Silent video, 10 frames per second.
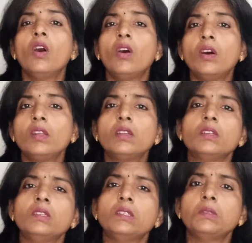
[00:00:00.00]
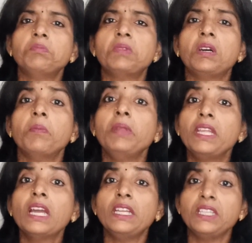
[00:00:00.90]
or
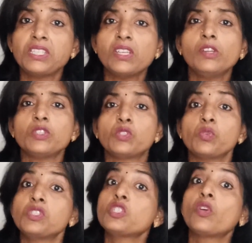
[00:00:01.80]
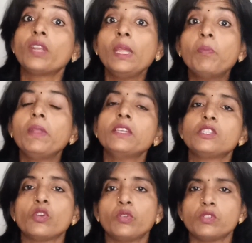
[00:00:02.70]
bring additional resources or
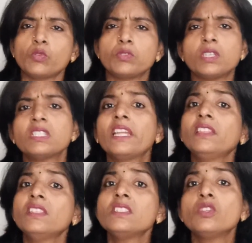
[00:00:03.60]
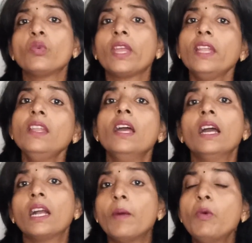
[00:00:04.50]
replace your resources. Like this, you can
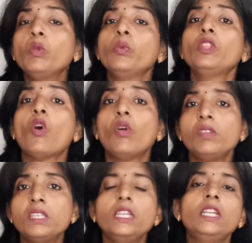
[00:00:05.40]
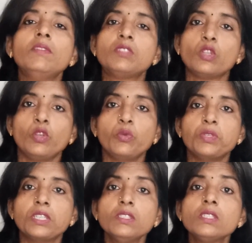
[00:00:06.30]
come out with alternative
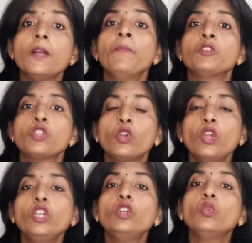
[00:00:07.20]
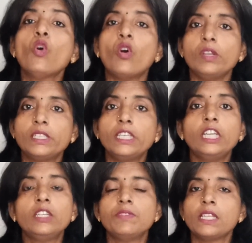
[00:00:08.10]
solutions. So you're going to do
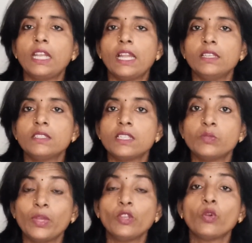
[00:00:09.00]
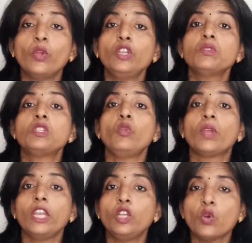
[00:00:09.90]
alternatives analysis, where you're going to
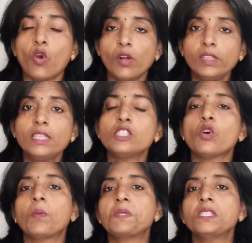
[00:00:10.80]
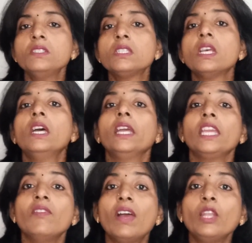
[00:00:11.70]
look into all these options,
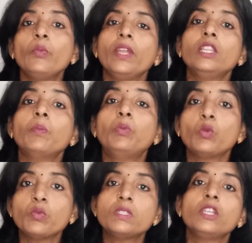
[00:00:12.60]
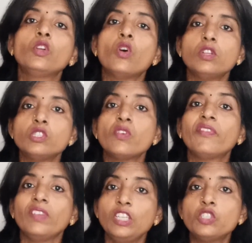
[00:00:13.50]
evaluate the pros and cons
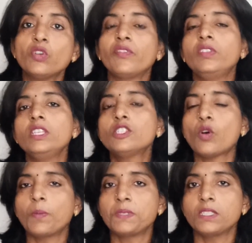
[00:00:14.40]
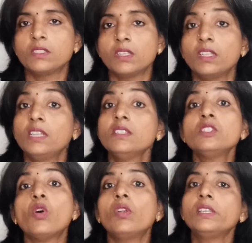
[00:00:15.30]
of each of these options. That
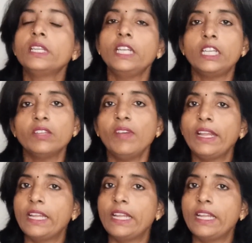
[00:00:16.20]
is alternative